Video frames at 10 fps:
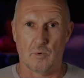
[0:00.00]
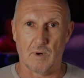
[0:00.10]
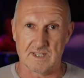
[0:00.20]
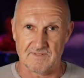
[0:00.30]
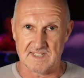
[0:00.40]

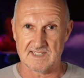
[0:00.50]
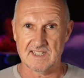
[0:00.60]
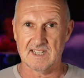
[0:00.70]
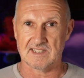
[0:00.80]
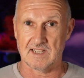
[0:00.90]
What we
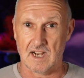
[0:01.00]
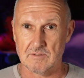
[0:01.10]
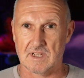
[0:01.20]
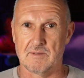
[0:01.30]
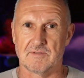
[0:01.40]
see as the
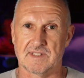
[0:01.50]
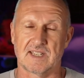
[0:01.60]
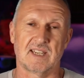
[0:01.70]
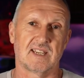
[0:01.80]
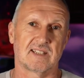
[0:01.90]
outcome of
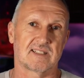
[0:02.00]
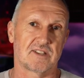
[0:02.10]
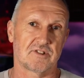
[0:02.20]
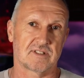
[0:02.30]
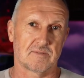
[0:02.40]
skiing,
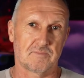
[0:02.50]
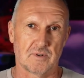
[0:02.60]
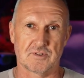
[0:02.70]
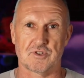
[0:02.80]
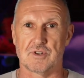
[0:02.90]
such as the
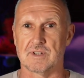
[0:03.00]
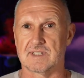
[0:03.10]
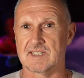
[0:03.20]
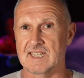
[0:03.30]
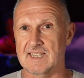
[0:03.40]
posture,
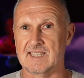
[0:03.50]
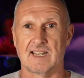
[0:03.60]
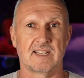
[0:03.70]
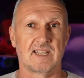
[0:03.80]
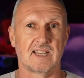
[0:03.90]
ski
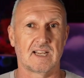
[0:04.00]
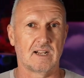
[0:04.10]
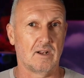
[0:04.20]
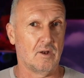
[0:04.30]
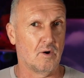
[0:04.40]
technique,
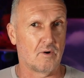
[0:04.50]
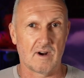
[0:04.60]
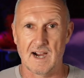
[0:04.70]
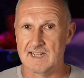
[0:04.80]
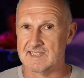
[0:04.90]
lower
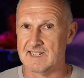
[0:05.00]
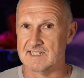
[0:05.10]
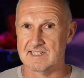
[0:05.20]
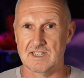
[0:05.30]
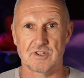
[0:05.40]
height
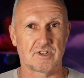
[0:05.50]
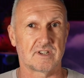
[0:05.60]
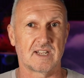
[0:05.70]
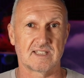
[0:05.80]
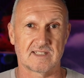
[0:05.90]

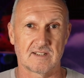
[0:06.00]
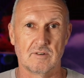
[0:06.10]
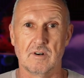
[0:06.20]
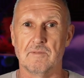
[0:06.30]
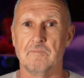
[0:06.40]
transition and so
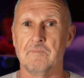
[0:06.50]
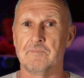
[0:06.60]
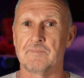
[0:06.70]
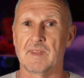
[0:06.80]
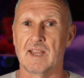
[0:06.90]
on,
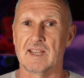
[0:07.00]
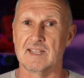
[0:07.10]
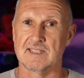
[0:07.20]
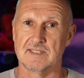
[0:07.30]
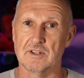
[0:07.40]

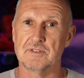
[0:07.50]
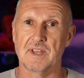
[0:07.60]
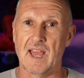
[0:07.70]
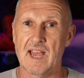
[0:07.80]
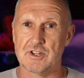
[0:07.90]
is not
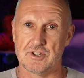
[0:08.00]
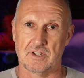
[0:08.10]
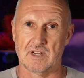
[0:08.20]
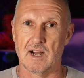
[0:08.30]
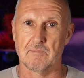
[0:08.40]
the
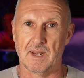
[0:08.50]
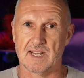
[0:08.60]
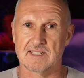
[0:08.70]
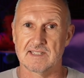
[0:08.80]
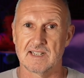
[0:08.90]
action
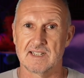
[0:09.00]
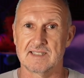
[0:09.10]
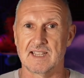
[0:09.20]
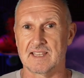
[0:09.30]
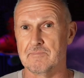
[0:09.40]
complex
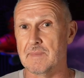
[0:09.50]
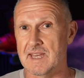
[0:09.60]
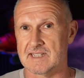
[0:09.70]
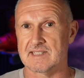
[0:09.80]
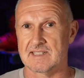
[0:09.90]
that
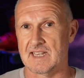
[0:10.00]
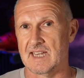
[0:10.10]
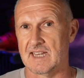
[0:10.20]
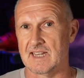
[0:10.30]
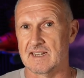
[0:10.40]
makes
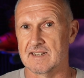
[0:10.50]
skiing.